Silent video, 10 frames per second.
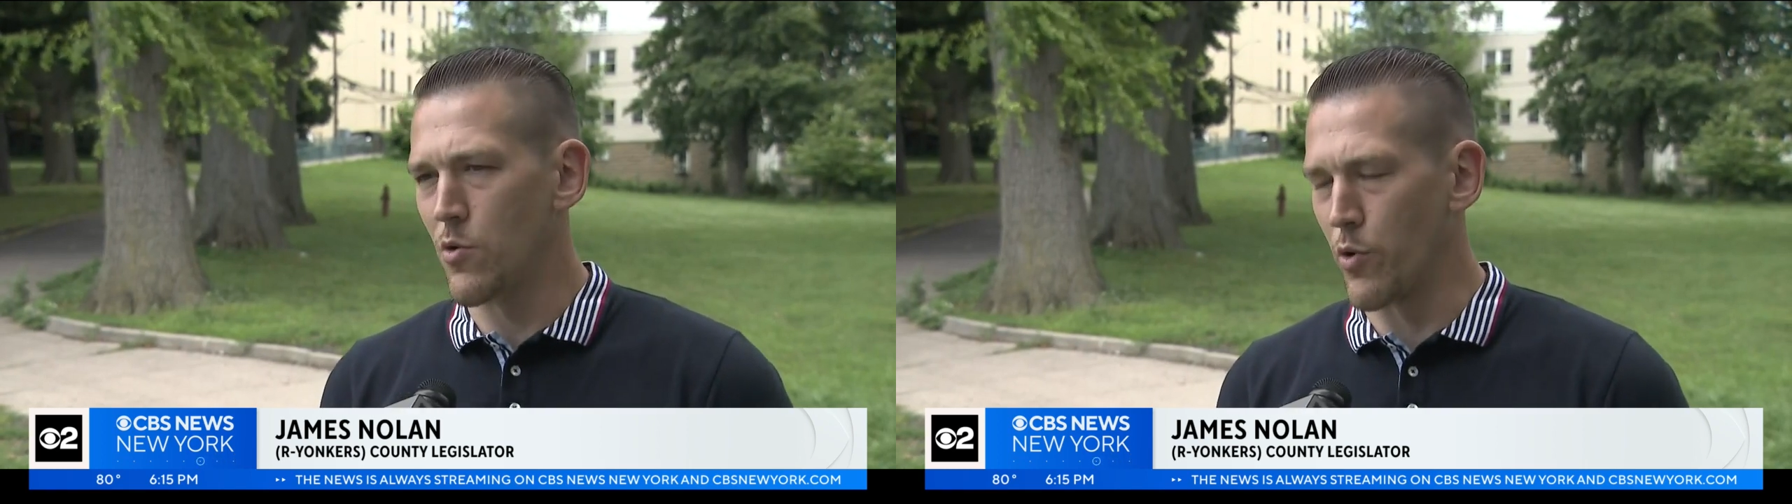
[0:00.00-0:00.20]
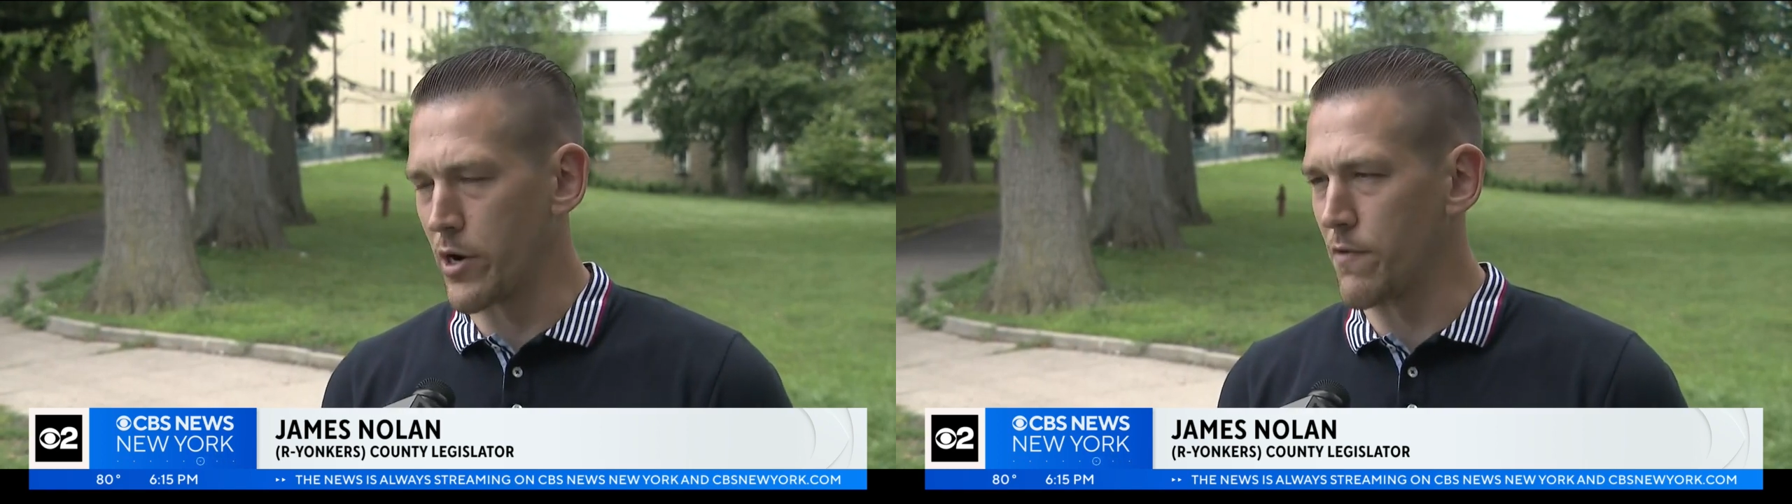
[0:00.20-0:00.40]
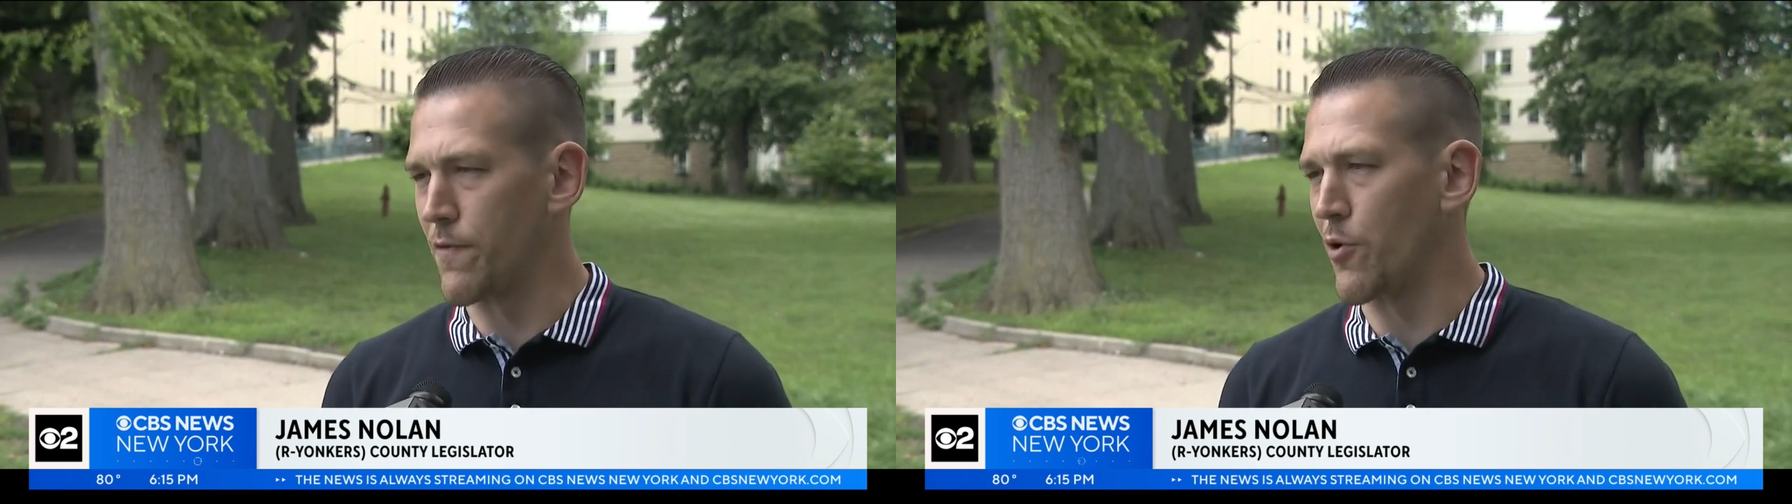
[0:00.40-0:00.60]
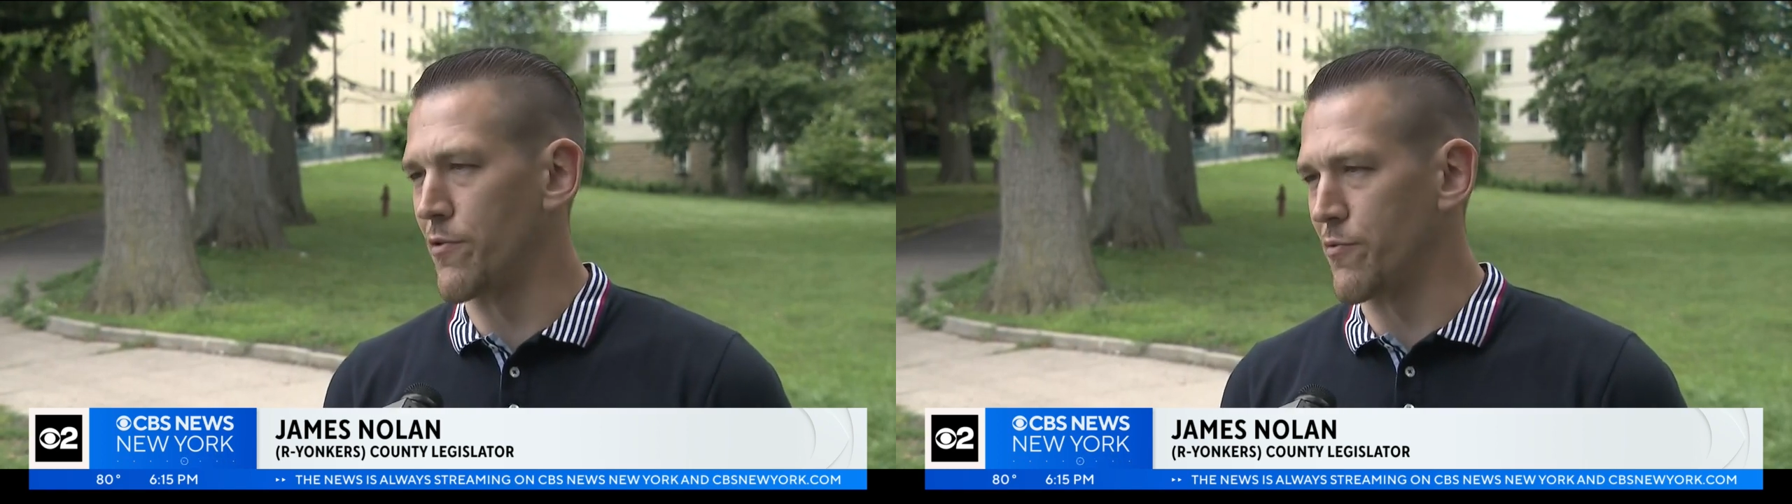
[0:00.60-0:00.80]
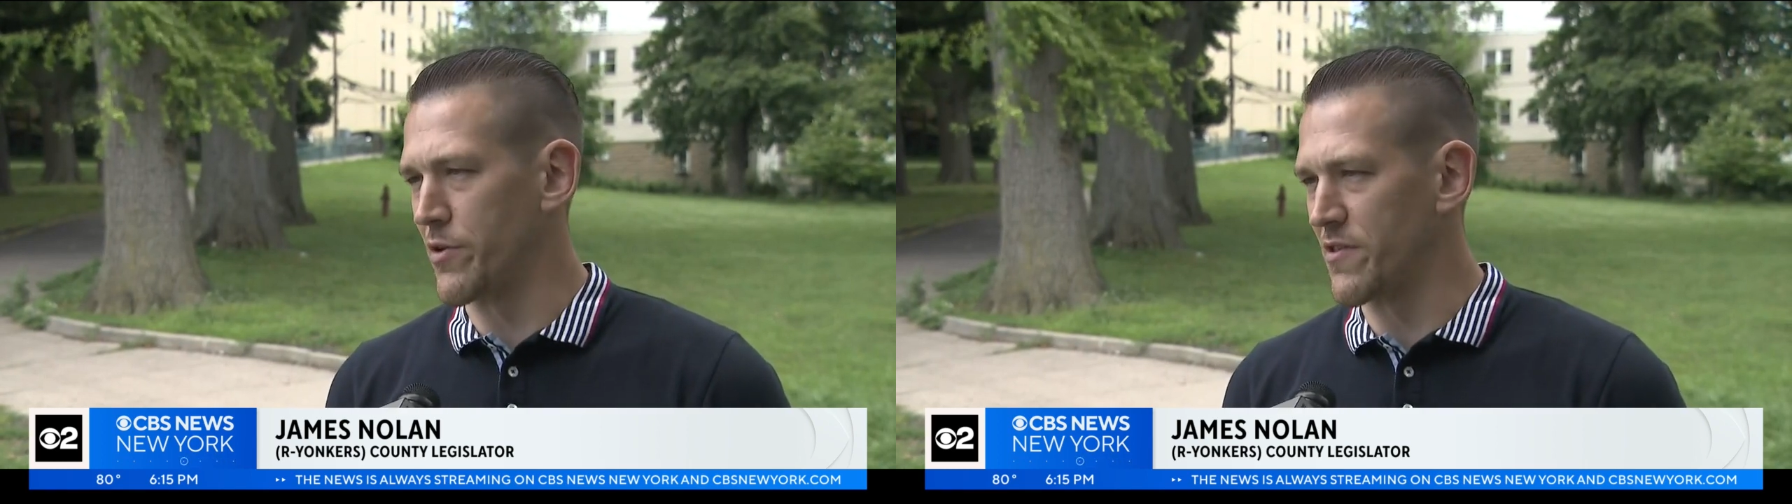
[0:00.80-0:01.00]
working
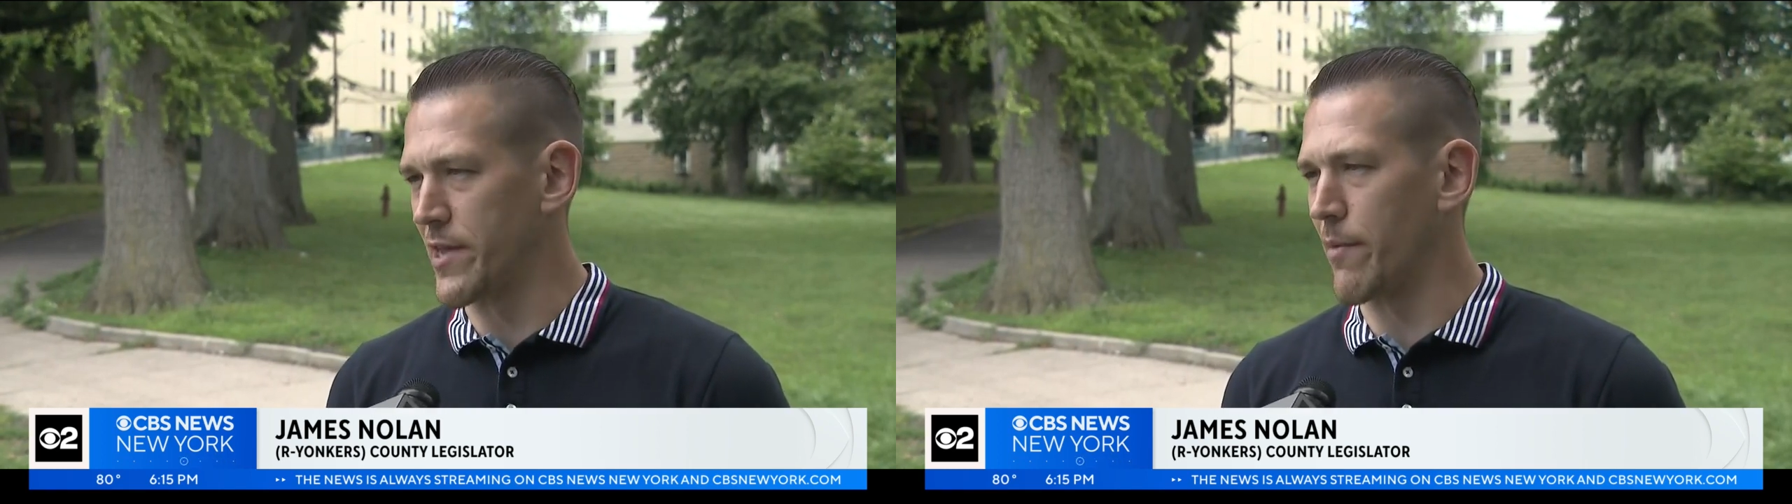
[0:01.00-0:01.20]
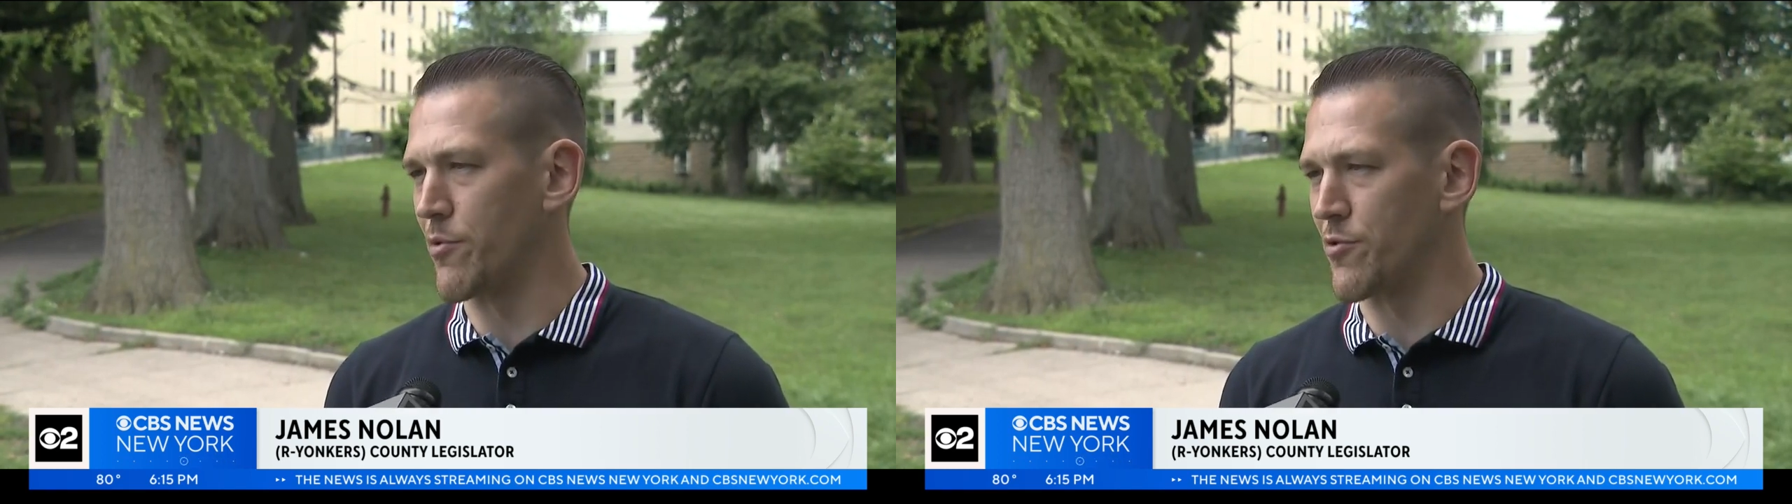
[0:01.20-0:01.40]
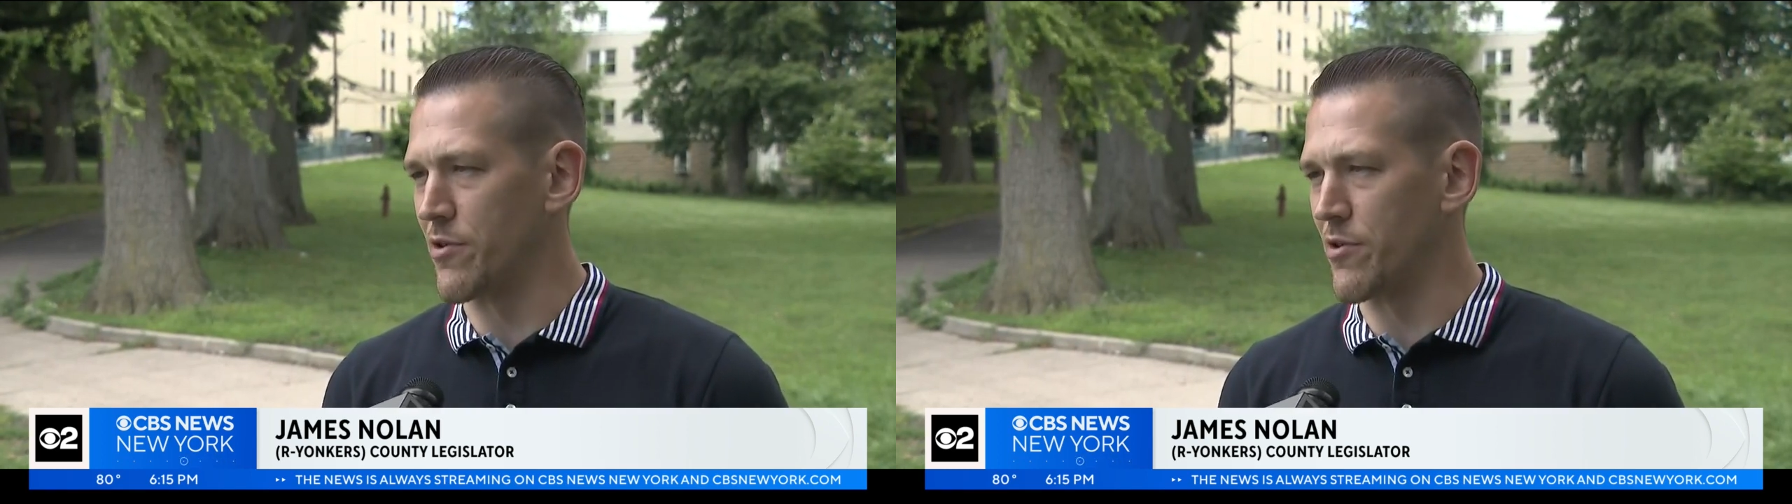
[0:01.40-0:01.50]
forward to reestablish